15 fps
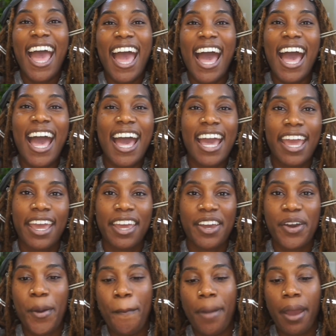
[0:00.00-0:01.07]
I
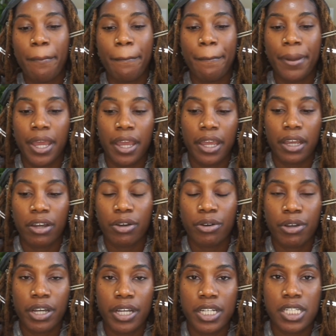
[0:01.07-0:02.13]
am back,
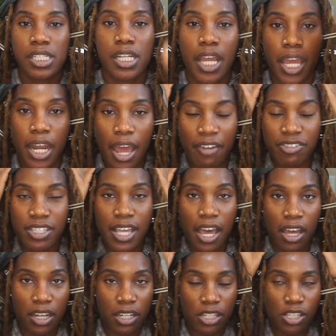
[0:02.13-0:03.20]
okay? And I've
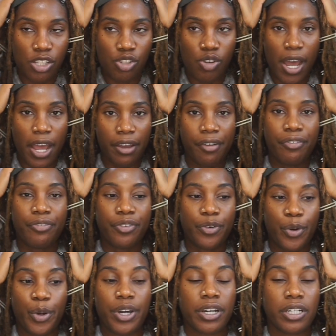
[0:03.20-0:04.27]
sat under the dryer
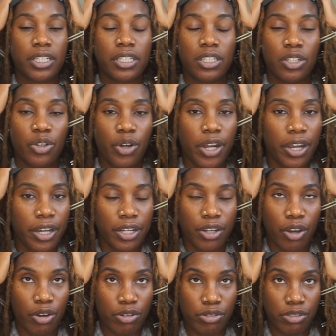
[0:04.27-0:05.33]
for Lord
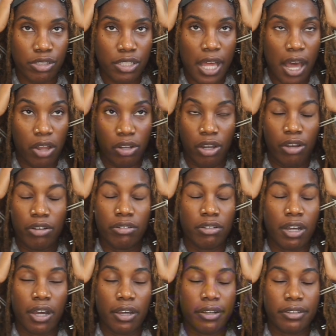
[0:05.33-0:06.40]
knows how long.
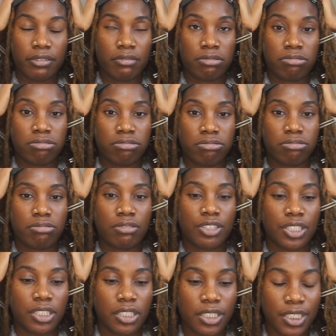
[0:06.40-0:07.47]

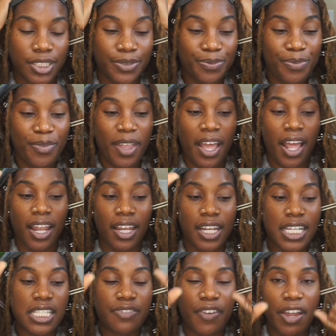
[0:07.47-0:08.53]
Jesus.
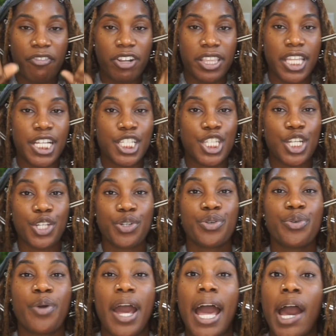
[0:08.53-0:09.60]
Least favorite thing to
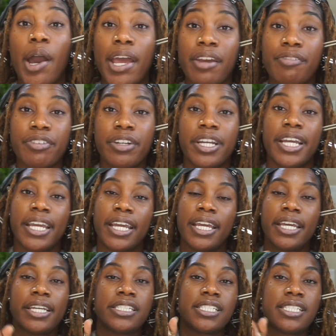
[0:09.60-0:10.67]
do, however,
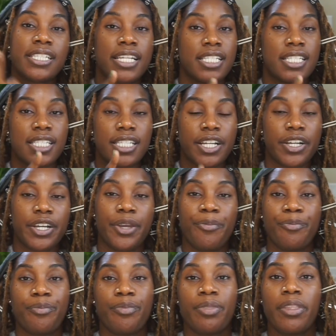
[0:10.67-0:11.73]
it is necessary.
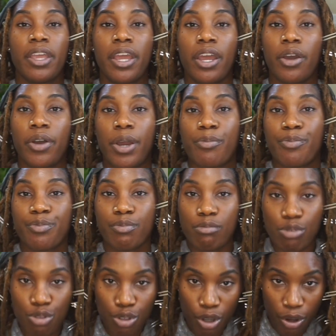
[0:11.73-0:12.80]
Okay,
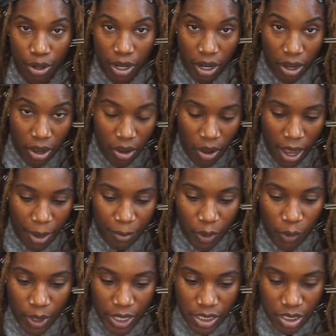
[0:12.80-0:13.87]
so now I'm
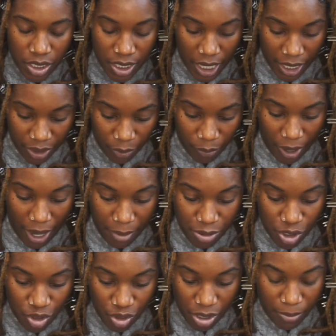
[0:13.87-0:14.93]
going to take the wrap
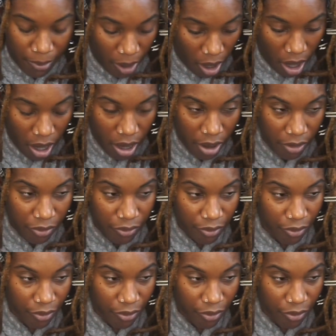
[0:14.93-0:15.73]
strip off.